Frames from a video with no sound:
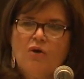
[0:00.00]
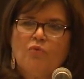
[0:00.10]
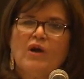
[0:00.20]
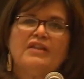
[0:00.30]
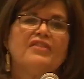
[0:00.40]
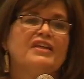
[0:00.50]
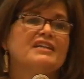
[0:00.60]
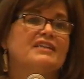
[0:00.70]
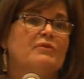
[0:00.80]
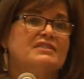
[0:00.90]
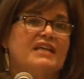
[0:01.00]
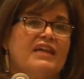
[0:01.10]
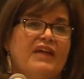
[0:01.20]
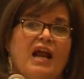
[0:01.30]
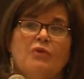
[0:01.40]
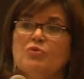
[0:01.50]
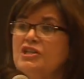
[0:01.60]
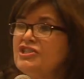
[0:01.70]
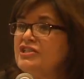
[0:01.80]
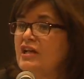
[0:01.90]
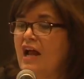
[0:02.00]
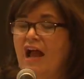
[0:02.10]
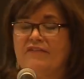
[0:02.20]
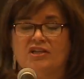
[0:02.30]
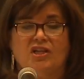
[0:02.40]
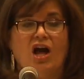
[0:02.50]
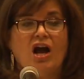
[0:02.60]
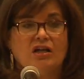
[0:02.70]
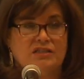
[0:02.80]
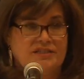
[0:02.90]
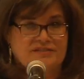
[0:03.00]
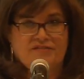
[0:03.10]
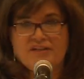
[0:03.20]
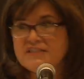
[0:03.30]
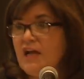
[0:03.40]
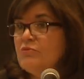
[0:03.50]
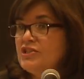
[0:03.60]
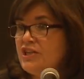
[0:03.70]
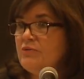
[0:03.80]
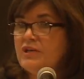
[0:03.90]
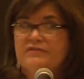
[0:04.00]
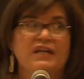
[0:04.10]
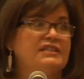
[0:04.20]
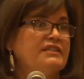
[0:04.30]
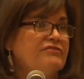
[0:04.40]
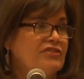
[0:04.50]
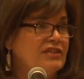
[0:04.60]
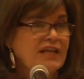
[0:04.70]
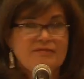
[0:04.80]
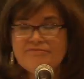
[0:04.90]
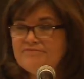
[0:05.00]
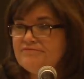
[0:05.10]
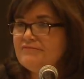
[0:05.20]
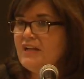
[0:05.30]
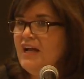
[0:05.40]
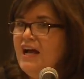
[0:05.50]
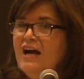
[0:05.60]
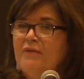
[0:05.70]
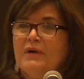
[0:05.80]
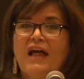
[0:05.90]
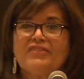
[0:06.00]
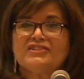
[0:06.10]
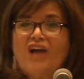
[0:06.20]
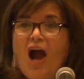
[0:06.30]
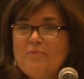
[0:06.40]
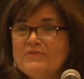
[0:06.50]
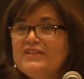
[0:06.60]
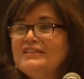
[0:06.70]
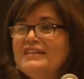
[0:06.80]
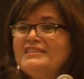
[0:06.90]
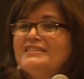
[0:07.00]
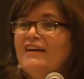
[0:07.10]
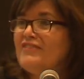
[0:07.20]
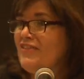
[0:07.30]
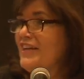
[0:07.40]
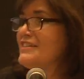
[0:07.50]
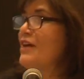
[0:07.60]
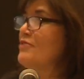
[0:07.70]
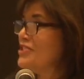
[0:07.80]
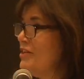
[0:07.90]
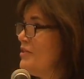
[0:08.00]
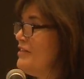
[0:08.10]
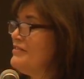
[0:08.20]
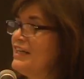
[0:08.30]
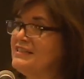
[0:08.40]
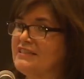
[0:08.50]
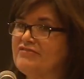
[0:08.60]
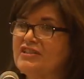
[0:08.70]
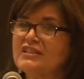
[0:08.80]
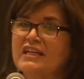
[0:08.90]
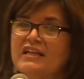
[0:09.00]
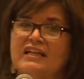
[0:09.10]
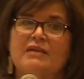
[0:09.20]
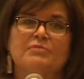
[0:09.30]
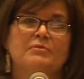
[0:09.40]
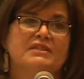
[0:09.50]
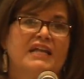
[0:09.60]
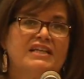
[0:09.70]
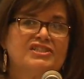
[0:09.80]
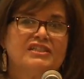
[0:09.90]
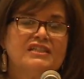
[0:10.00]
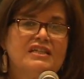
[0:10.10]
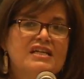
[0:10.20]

One of the things I would say that I wish, I have a long list of things I wish I would have done differently, but at the top of the list of the things I wish I would have done differently in implementation,